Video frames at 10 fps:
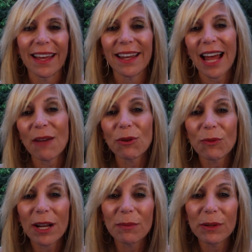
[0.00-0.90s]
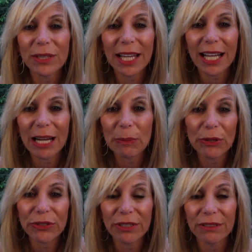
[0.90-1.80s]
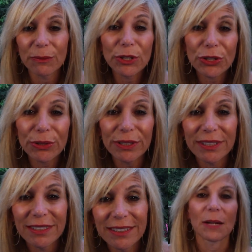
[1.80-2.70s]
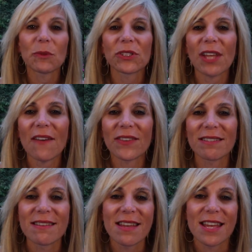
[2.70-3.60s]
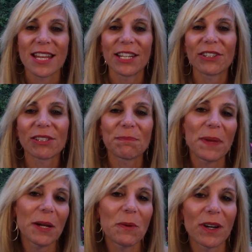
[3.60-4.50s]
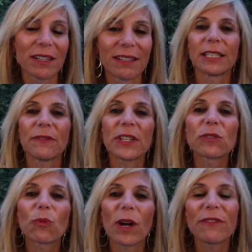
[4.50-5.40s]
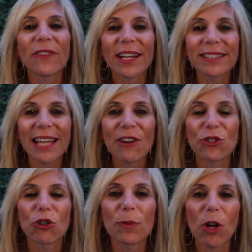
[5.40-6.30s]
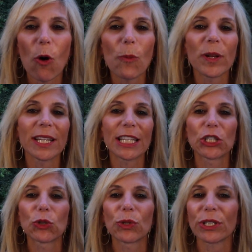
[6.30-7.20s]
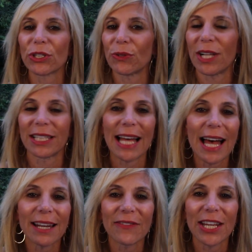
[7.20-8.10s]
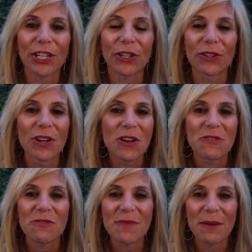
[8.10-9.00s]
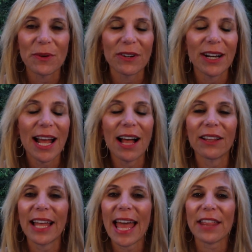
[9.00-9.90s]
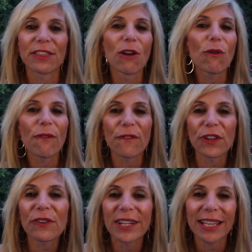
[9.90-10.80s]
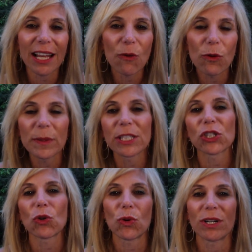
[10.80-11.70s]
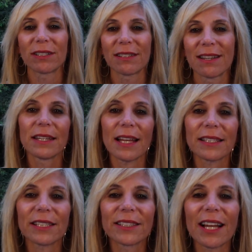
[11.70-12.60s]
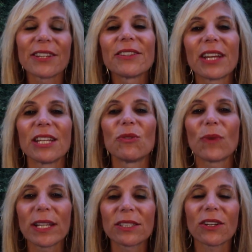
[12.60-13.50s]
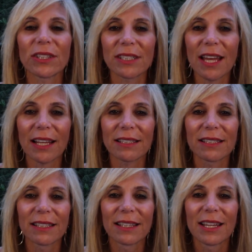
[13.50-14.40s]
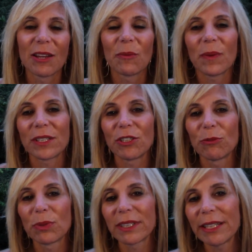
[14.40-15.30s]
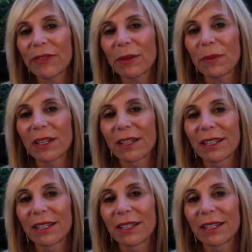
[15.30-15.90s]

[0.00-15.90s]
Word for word: And I wouldn't want to be with that kind of person, would you? Number seven, and here's a big one. If his wife finds out, you'll be opening the door to a lot of anger. Remember, hell hath no fury like a woman scorned. Yes, he'll tell you that he erased all the texts, but do you believe him?